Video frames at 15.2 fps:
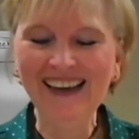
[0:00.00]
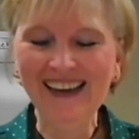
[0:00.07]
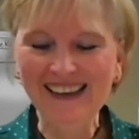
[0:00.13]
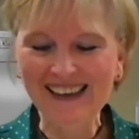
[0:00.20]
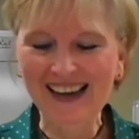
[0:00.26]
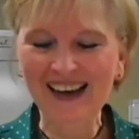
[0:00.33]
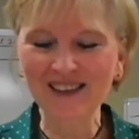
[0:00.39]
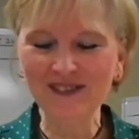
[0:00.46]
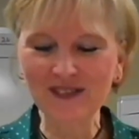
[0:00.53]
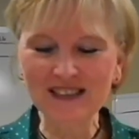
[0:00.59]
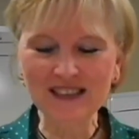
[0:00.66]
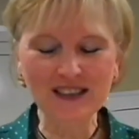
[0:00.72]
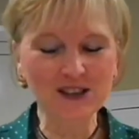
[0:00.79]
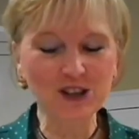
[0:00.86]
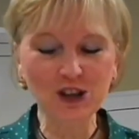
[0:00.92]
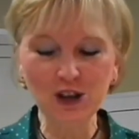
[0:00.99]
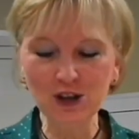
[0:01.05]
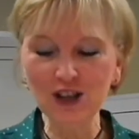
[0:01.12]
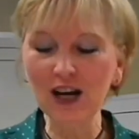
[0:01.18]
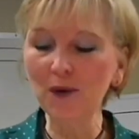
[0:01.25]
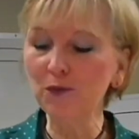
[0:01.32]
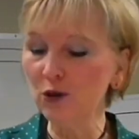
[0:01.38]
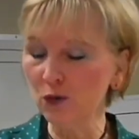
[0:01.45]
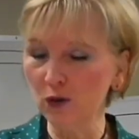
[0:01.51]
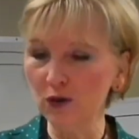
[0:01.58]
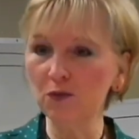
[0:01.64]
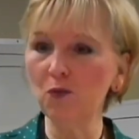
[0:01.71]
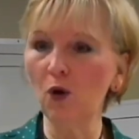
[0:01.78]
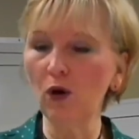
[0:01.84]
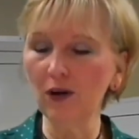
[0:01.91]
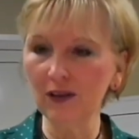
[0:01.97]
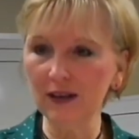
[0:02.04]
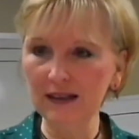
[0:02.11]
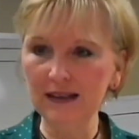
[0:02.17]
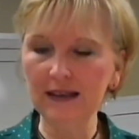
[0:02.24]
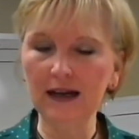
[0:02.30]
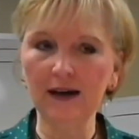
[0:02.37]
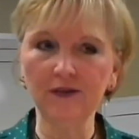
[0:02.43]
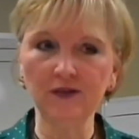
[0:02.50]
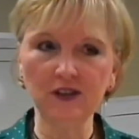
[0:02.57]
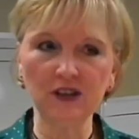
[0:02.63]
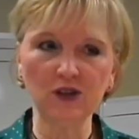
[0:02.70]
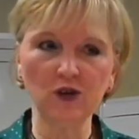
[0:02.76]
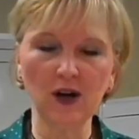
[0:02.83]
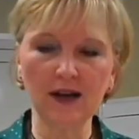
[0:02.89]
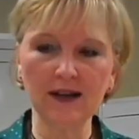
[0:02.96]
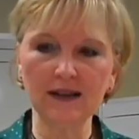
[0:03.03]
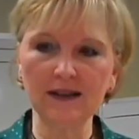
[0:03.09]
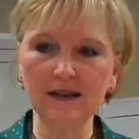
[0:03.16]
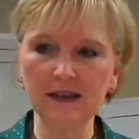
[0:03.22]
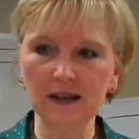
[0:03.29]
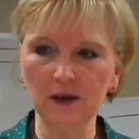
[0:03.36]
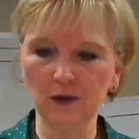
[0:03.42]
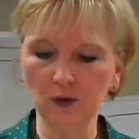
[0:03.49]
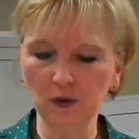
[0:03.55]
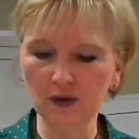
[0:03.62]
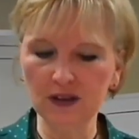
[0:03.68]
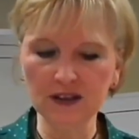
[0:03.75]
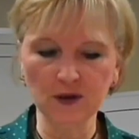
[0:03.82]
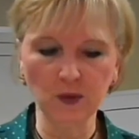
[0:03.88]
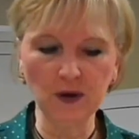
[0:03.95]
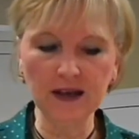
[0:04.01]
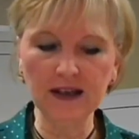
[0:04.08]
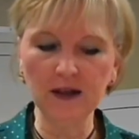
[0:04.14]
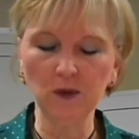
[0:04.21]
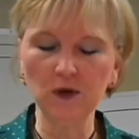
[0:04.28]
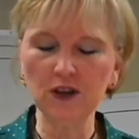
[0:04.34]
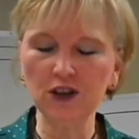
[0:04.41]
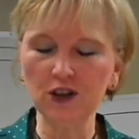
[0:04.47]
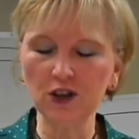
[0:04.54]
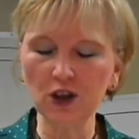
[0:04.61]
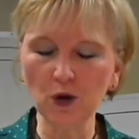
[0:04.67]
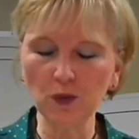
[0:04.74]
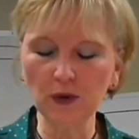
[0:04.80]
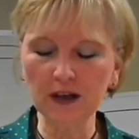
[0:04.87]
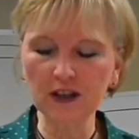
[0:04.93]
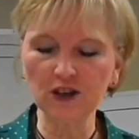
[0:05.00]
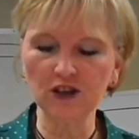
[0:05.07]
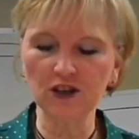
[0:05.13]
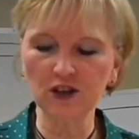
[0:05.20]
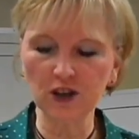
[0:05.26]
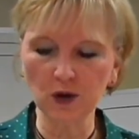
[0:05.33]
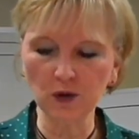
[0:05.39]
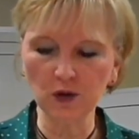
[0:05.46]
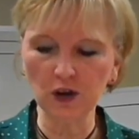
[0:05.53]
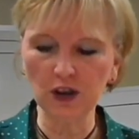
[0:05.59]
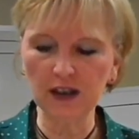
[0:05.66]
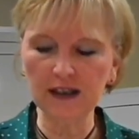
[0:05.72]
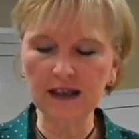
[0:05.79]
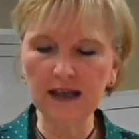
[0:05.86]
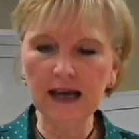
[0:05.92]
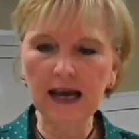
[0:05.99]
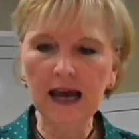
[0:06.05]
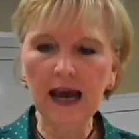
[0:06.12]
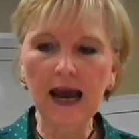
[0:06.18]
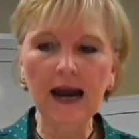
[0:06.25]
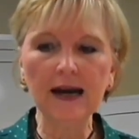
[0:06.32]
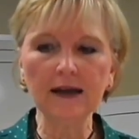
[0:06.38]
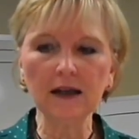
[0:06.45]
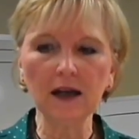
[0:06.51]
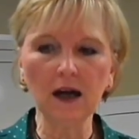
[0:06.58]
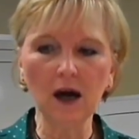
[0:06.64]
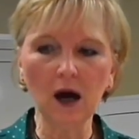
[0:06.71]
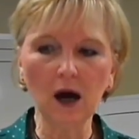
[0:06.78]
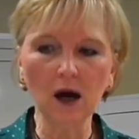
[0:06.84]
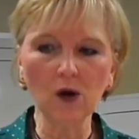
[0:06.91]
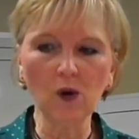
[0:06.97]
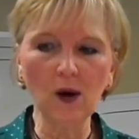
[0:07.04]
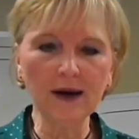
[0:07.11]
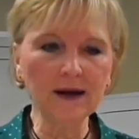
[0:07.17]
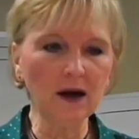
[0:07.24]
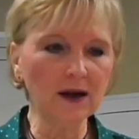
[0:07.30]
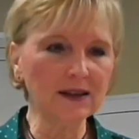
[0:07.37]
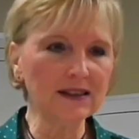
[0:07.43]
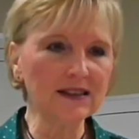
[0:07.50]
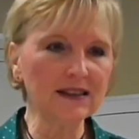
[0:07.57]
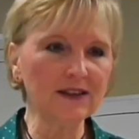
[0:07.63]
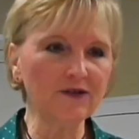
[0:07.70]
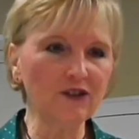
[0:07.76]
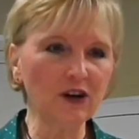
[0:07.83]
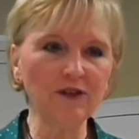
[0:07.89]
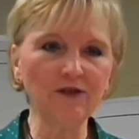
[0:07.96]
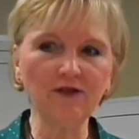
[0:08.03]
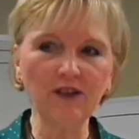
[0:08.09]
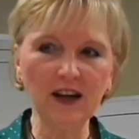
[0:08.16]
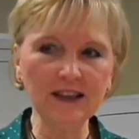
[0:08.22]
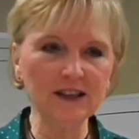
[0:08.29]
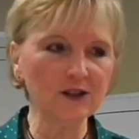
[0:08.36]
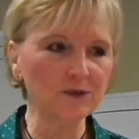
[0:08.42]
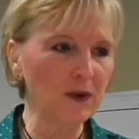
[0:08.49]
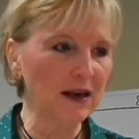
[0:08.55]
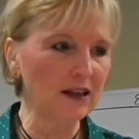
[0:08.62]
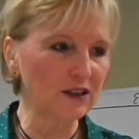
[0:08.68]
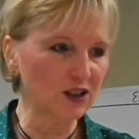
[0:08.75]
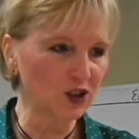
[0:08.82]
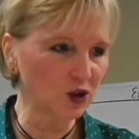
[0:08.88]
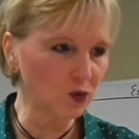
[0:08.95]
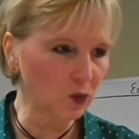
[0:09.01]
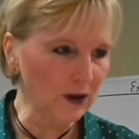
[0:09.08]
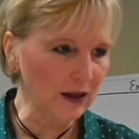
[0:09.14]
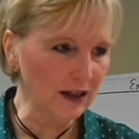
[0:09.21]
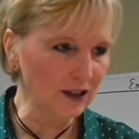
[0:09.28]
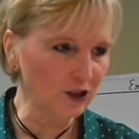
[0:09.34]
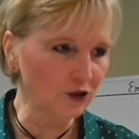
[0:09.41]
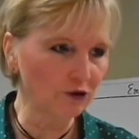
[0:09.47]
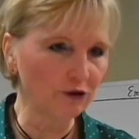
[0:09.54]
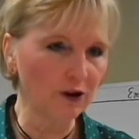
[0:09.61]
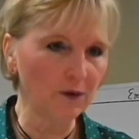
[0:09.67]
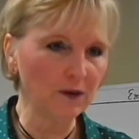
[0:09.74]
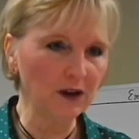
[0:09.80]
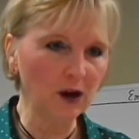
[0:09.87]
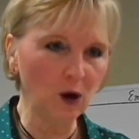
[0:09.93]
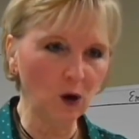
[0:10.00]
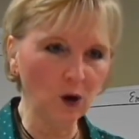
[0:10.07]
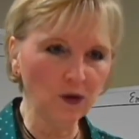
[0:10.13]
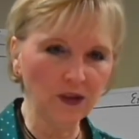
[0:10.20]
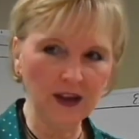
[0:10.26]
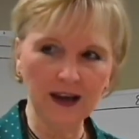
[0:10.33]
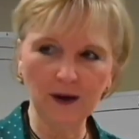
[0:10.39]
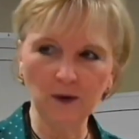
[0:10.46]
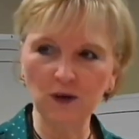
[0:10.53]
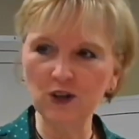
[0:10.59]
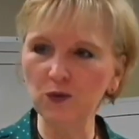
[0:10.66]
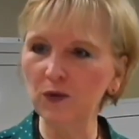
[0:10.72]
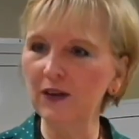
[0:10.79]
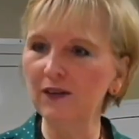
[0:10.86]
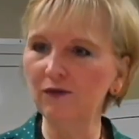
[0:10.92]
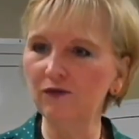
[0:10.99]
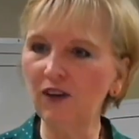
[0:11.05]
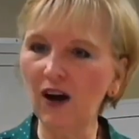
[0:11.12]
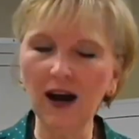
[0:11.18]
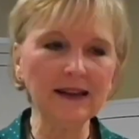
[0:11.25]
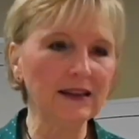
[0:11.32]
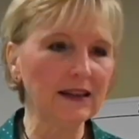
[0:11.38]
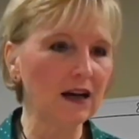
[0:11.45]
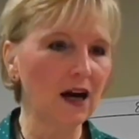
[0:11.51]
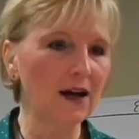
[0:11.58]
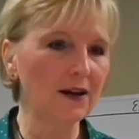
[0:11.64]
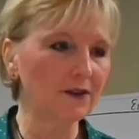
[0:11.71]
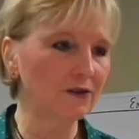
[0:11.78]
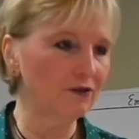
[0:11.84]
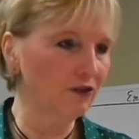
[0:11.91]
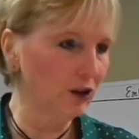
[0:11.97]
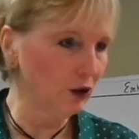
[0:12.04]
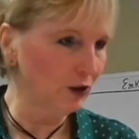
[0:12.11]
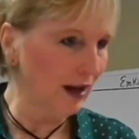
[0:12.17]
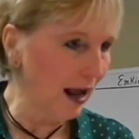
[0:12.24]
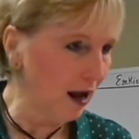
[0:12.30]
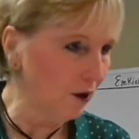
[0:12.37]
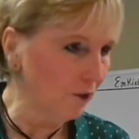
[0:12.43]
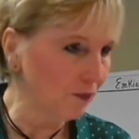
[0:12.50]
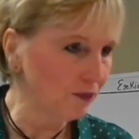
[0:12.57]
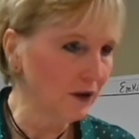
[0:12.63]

Yeah, because 2 chapters was more than enough to try to dig through this week, and it was so rich and so good. And quite honestly, very fun to make a switch from the old thing, which we had finally got figured out.